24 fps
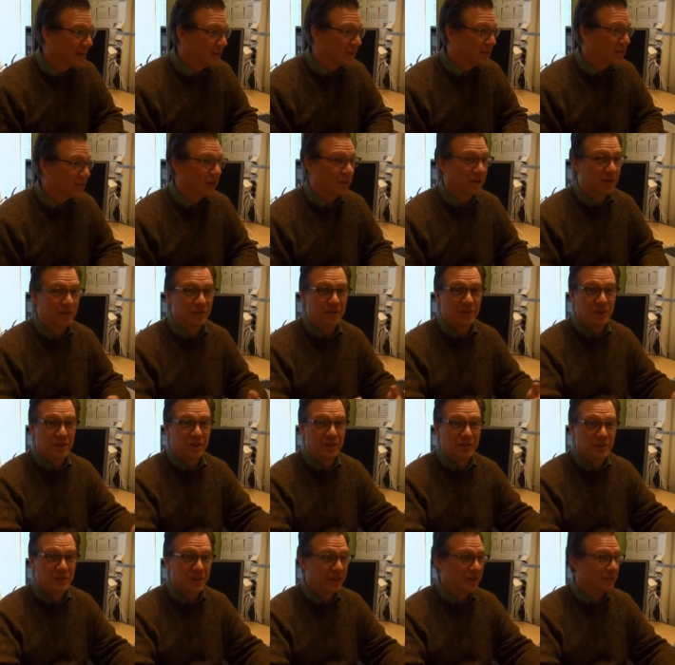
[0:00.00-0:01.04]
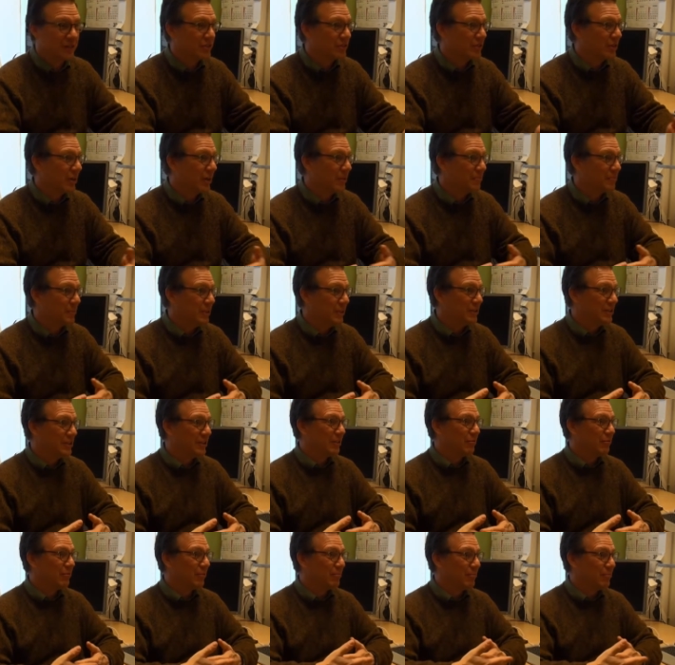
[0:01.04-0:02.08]
start teaching and stop
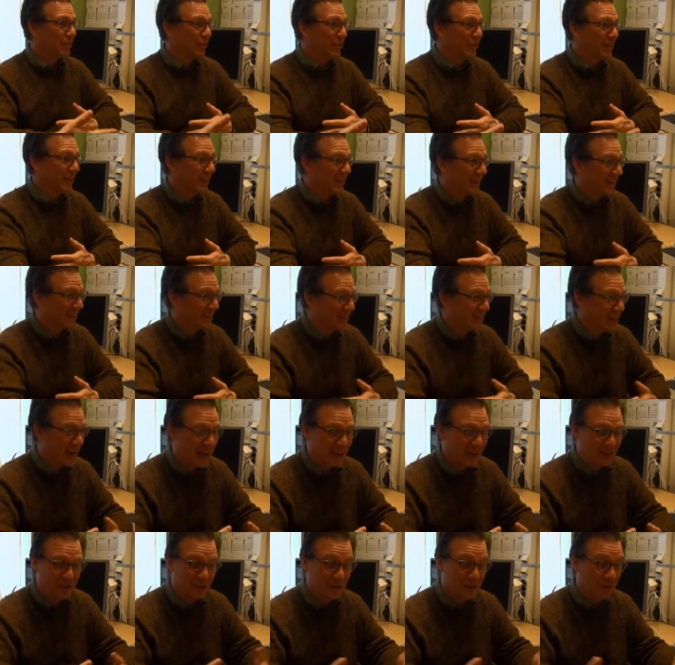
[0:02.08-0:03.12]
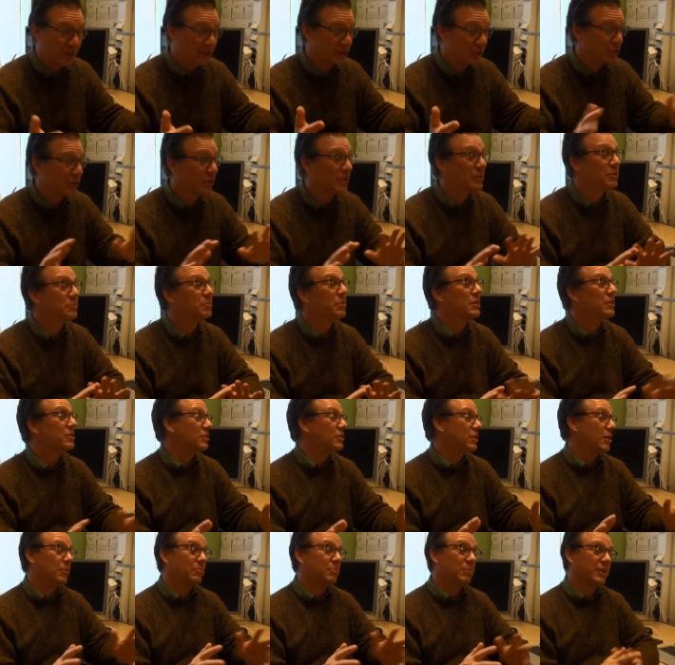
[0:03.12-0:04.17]
teaching from learning and, and so on. So it's been
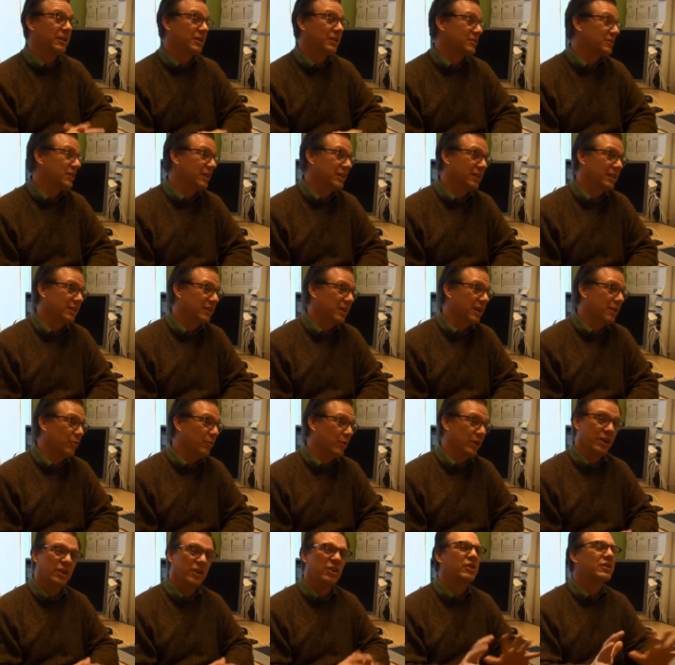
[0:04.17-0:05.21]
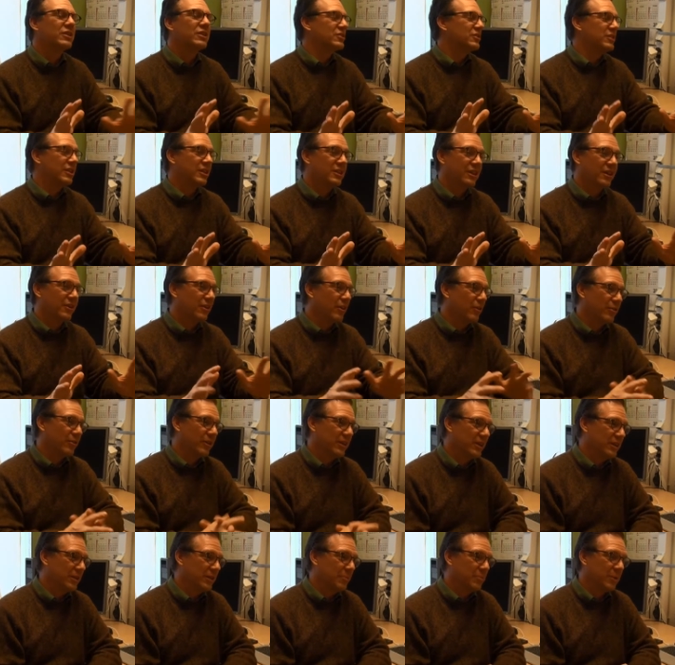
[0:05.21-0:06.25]
terribly exciting that way. And you can see that
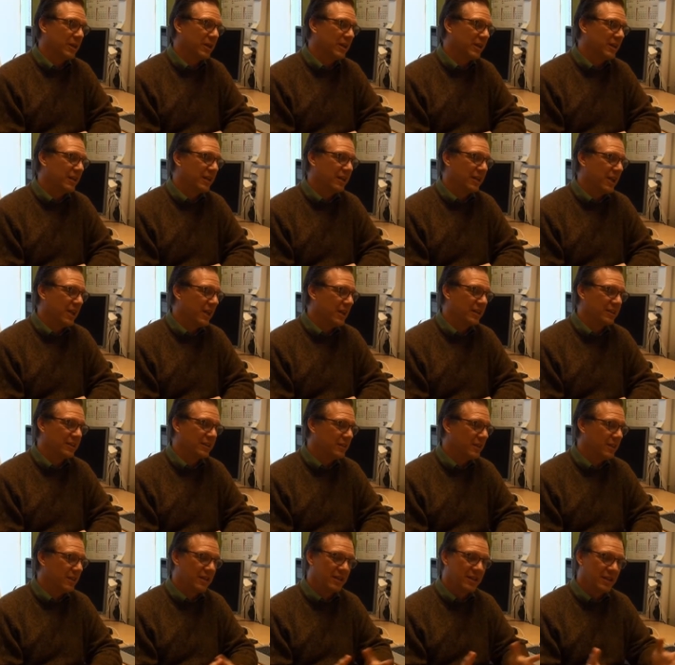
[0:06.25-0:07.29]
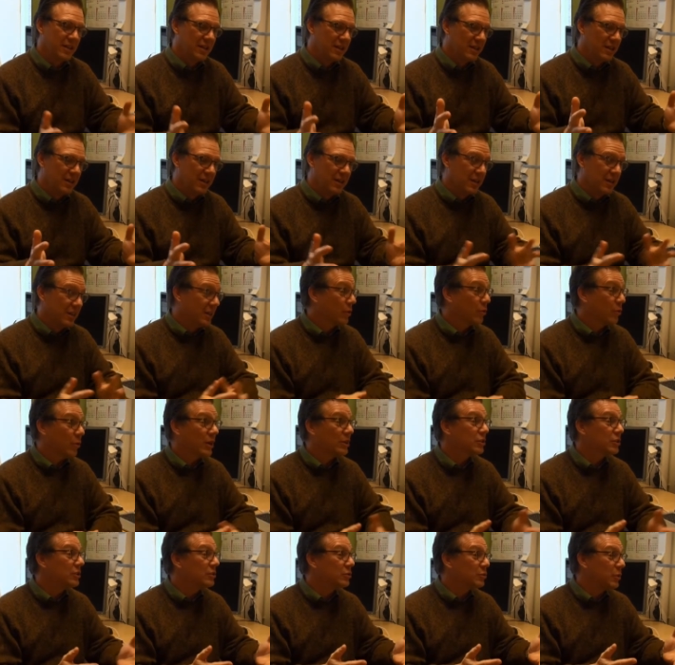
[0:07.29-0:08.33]
already at the beginning. And uh, the
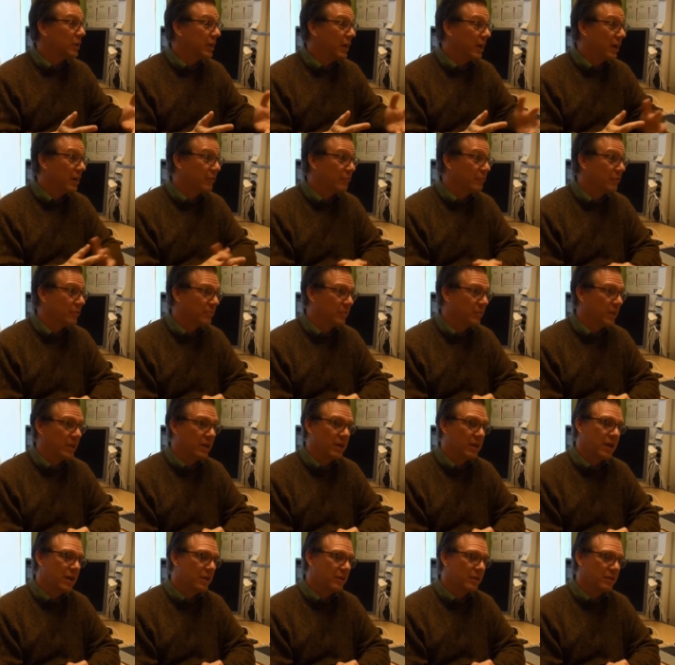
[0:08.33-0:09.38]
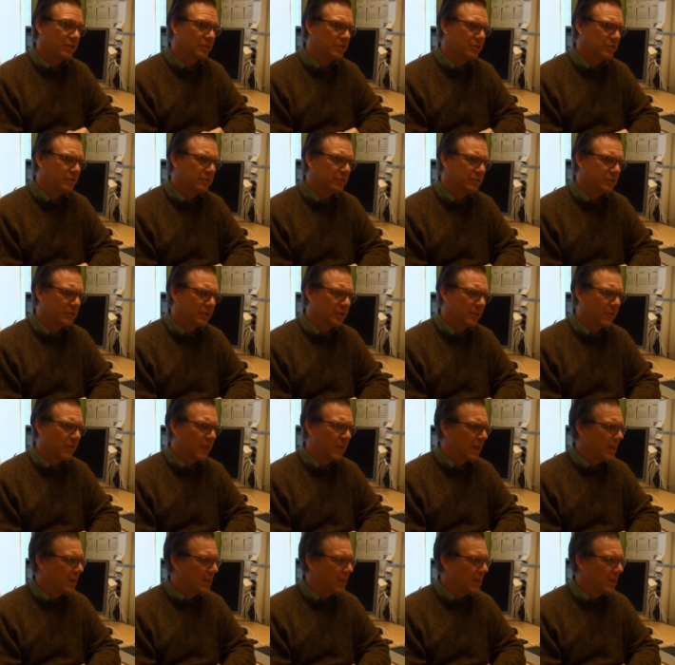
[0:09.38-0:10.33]
questions we had from the, the students, are